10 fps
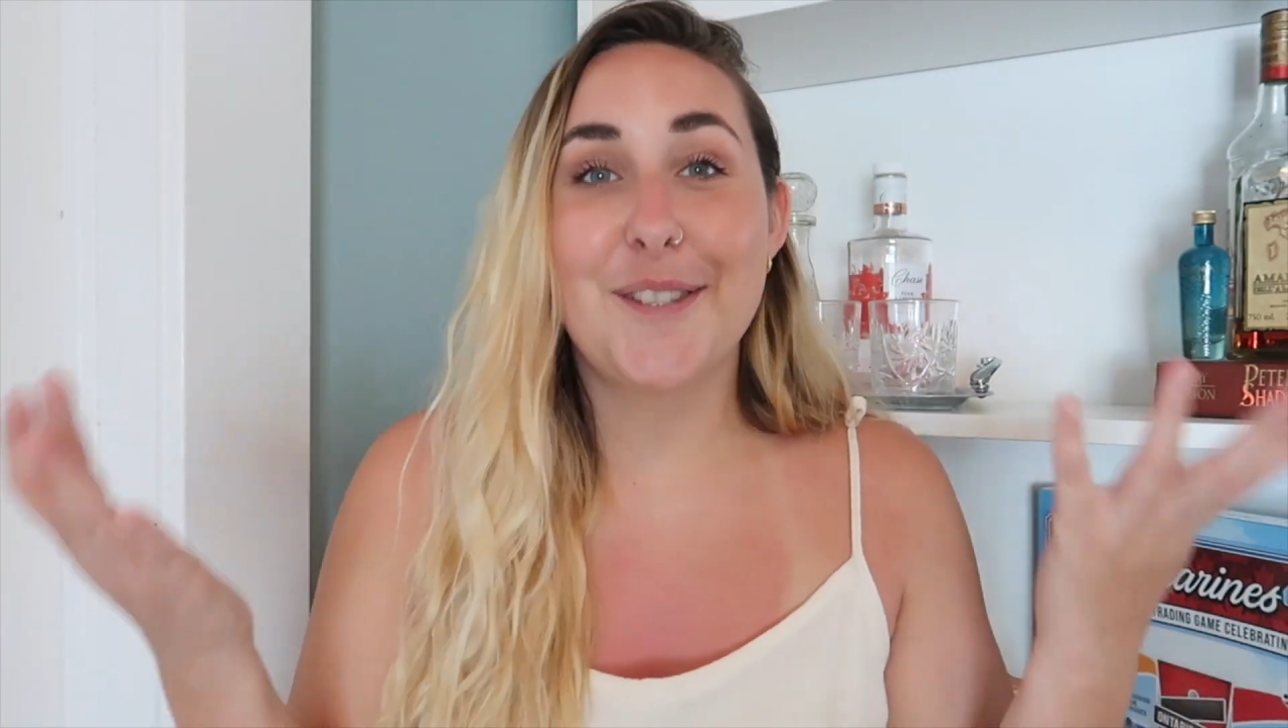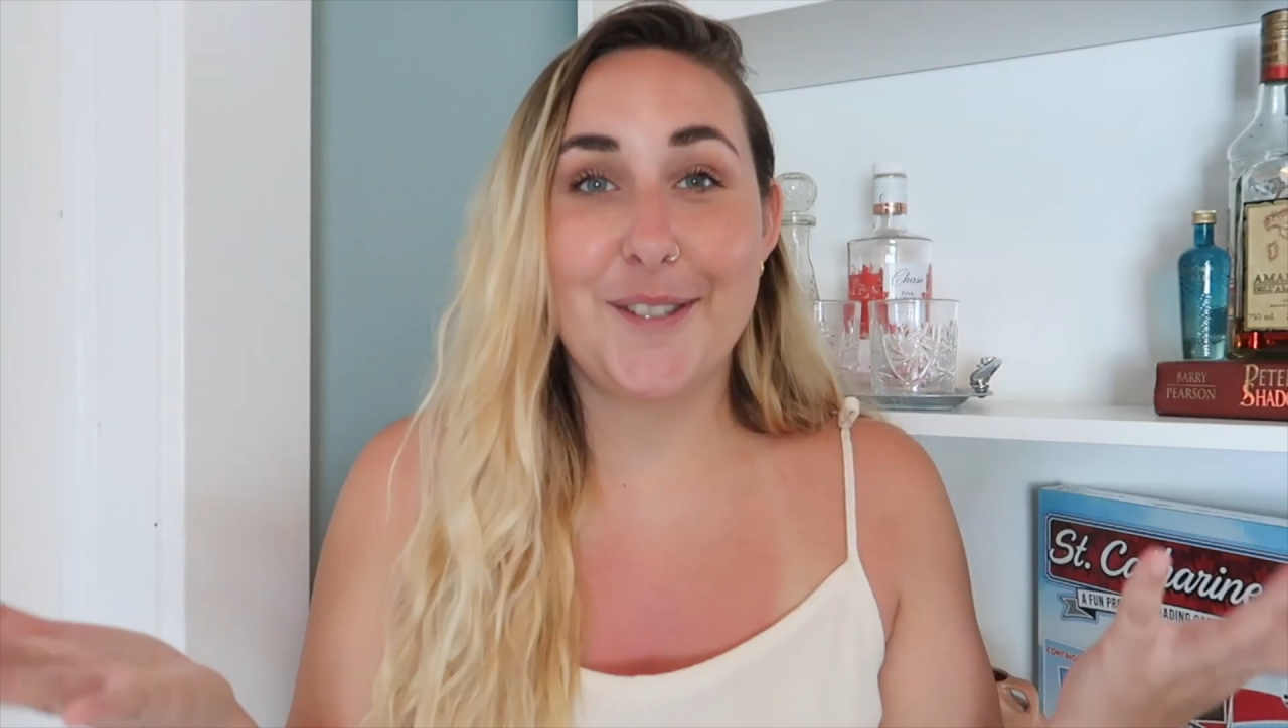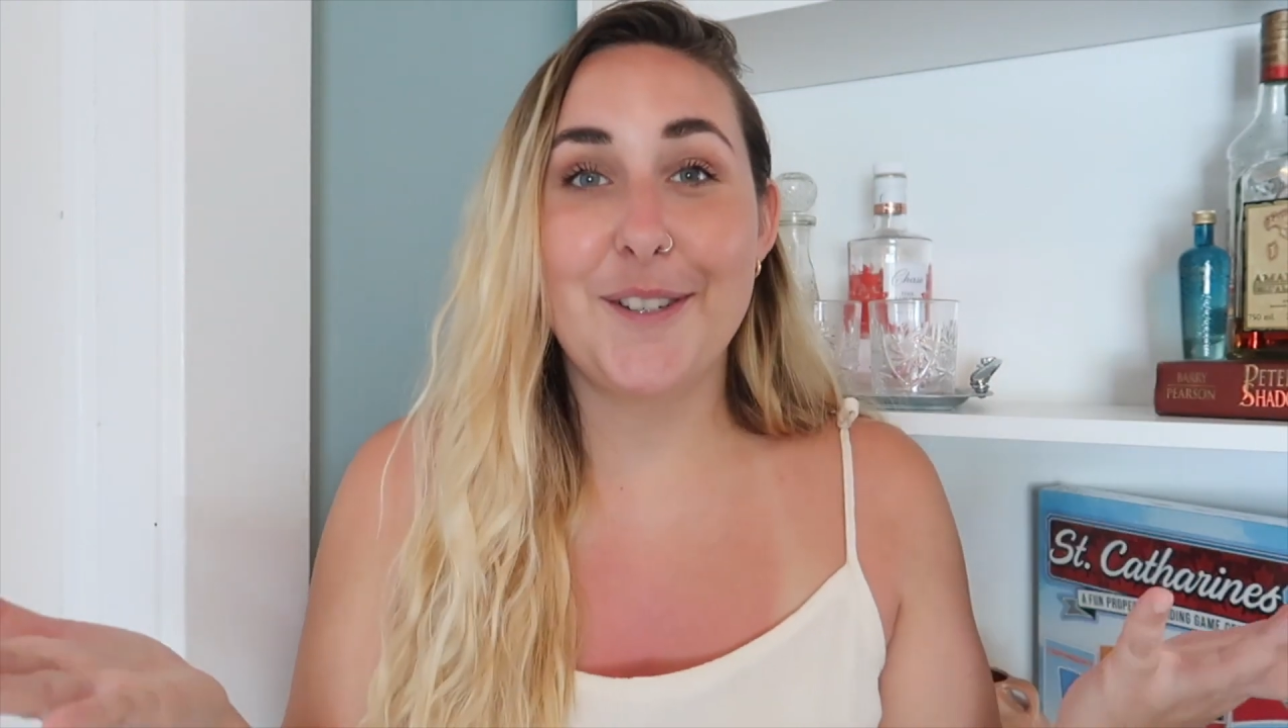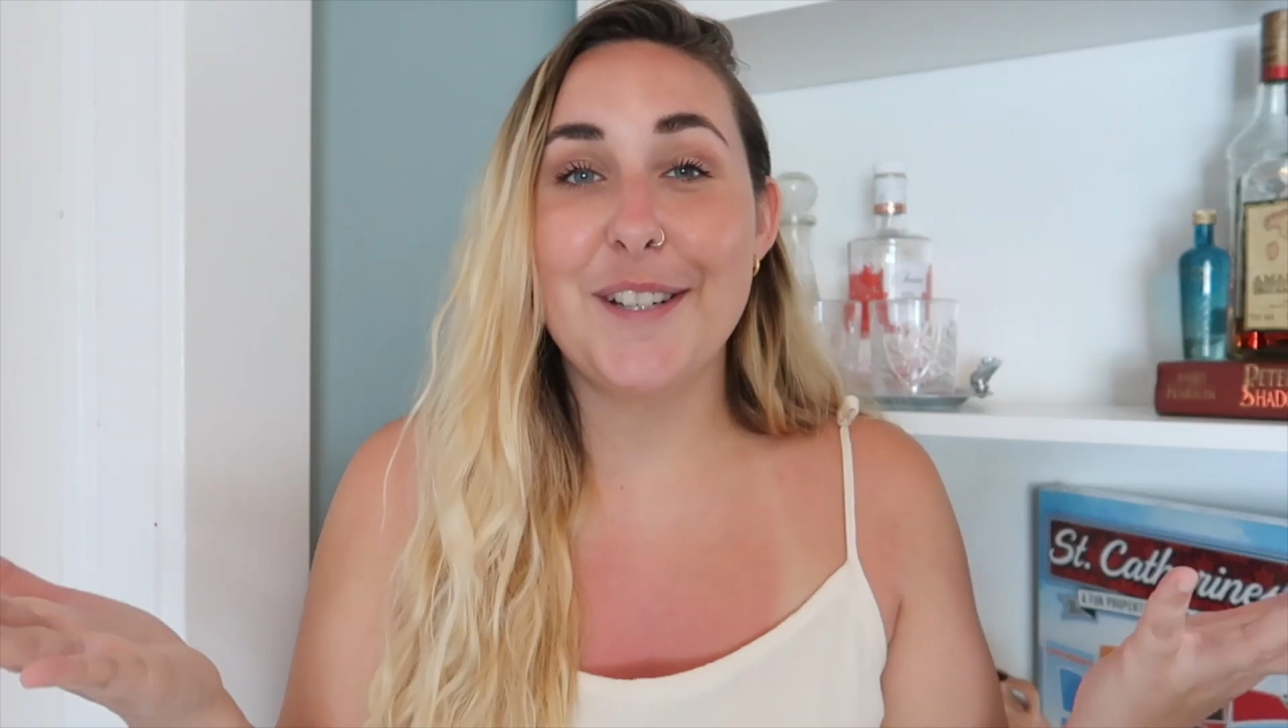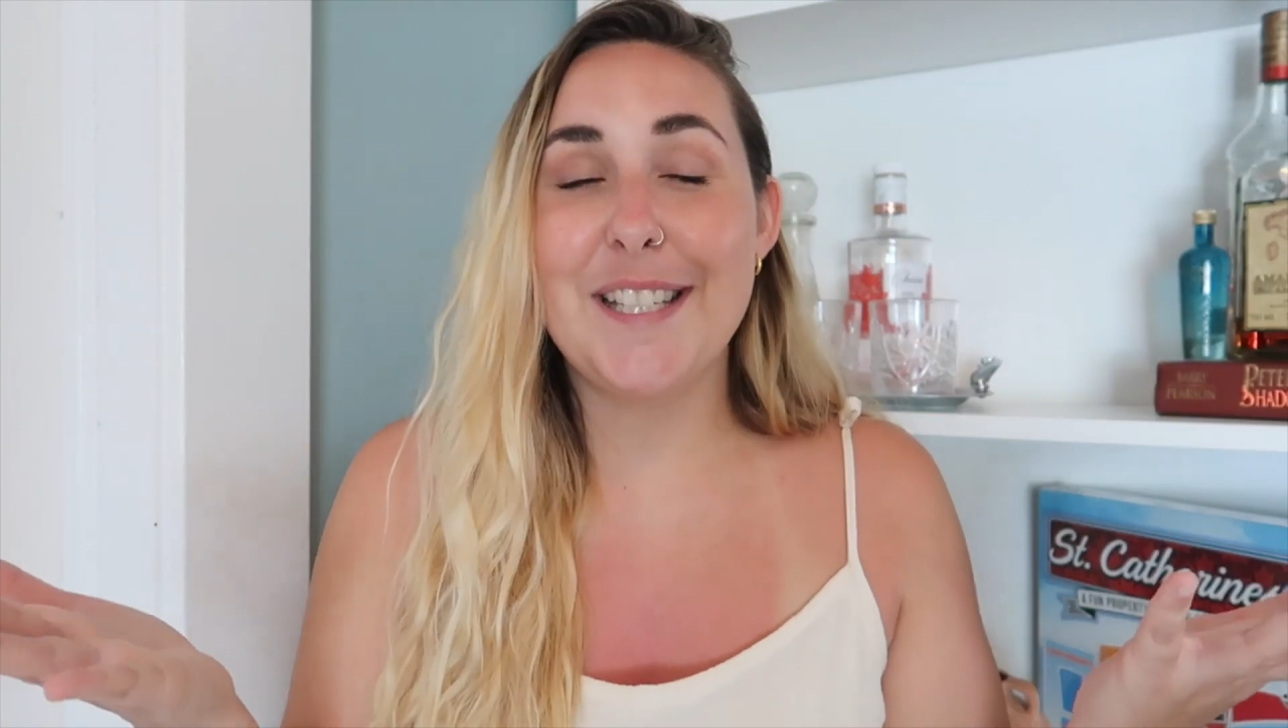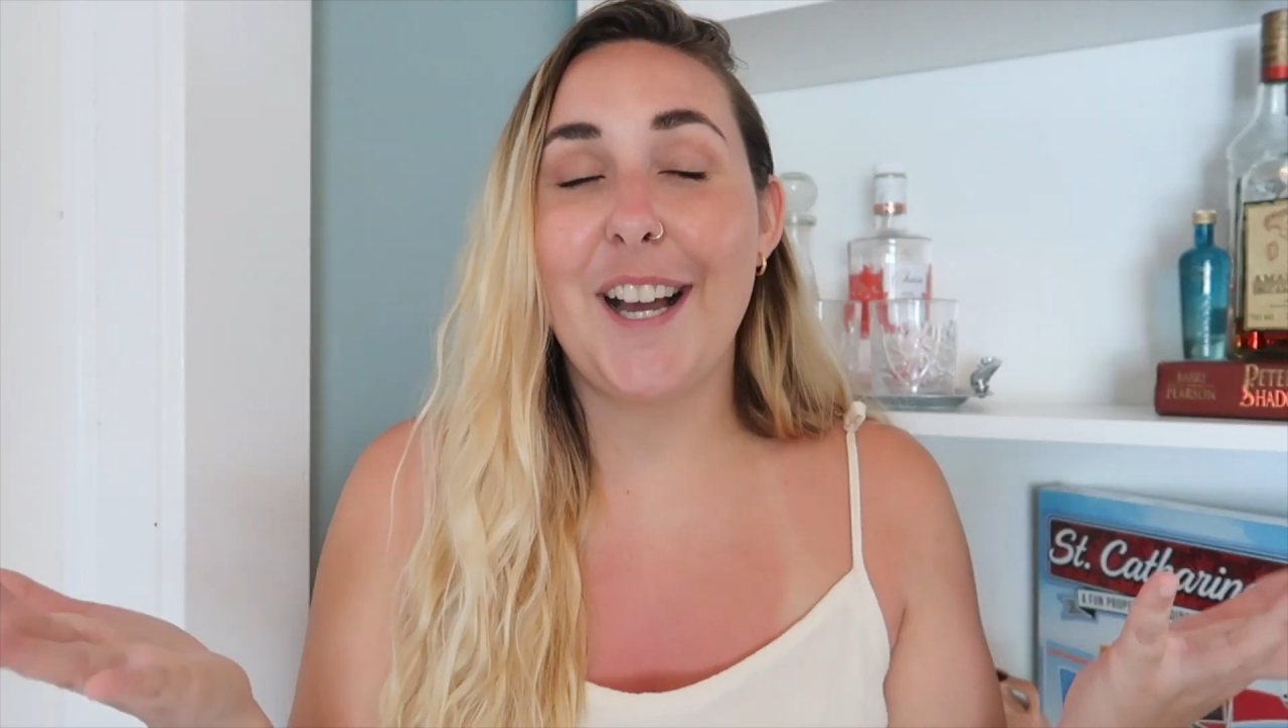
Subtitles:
story